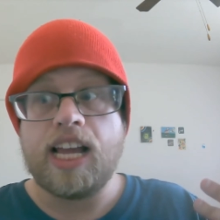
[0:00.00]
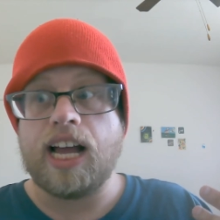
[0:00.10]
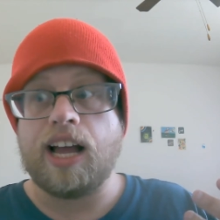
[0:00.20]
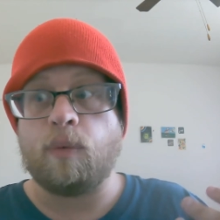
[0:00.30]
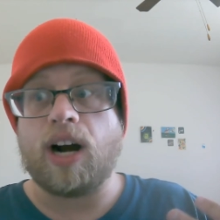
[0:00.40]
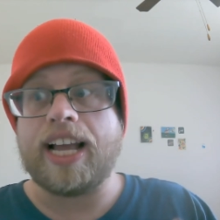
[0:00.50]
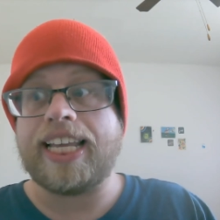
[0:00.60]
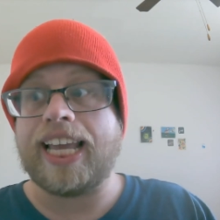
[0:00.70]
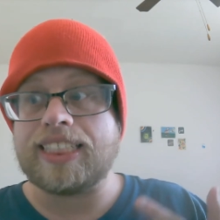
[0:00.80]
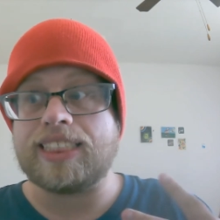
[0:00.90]
uh, where I
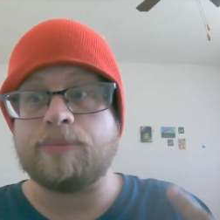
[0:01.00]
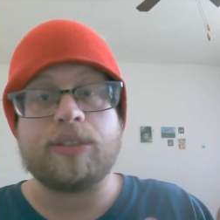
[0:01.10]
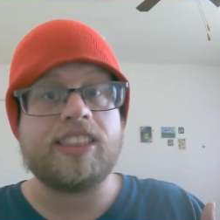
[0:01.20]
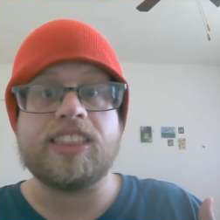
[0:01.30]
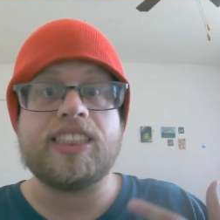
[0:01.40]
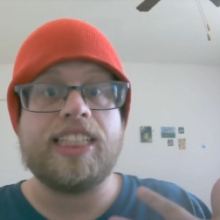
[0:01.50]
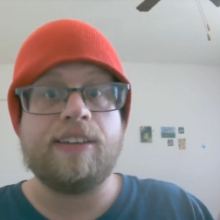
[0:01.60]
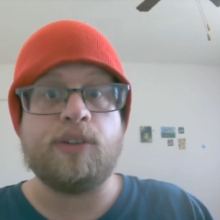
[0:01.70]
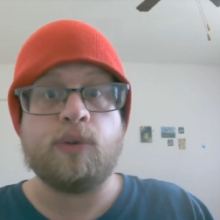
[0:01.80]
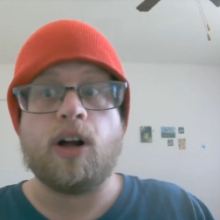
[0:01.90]
can't simply just
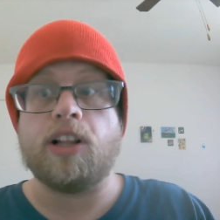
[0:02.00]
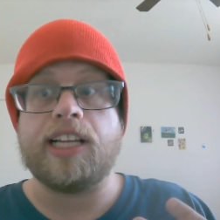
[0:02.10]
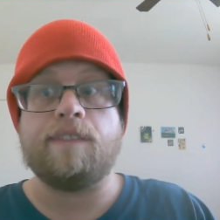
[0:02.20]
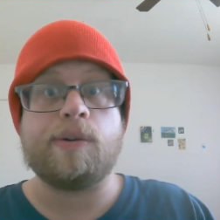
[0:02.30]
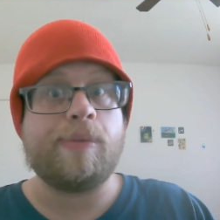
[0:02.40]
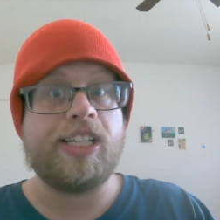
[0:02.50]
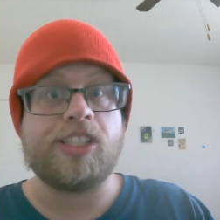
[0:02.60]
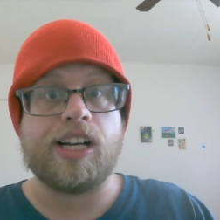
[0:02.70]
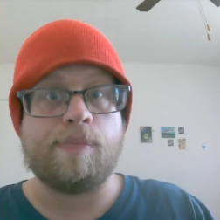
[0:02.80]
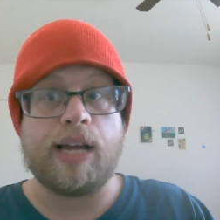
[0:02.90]
give you all the
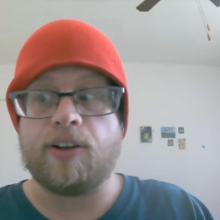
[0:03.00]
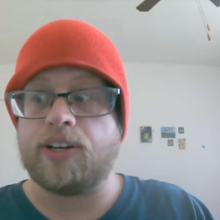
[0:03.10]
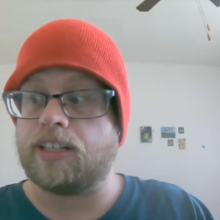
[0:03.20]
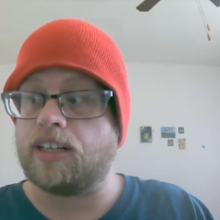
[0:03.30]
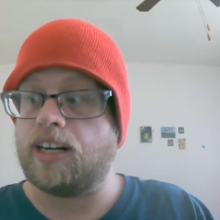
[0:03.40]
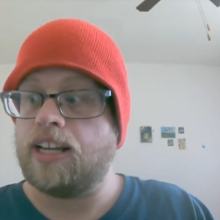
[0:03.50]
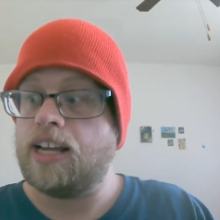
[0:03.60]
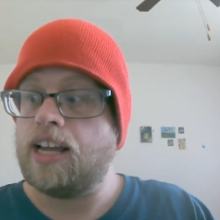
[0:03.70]
information about her.